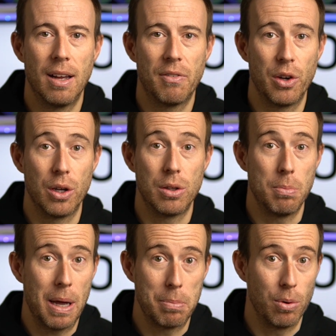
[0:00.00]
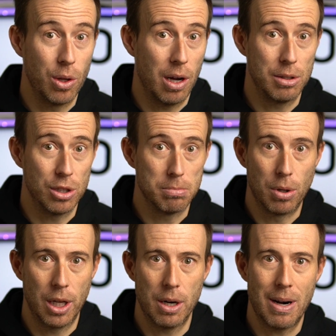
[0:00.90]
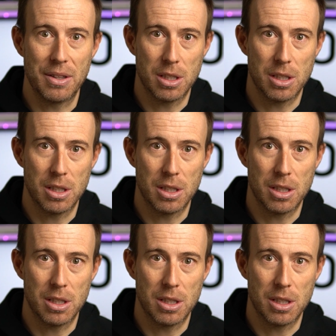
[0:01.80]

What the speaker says: for the people that are just mulling around,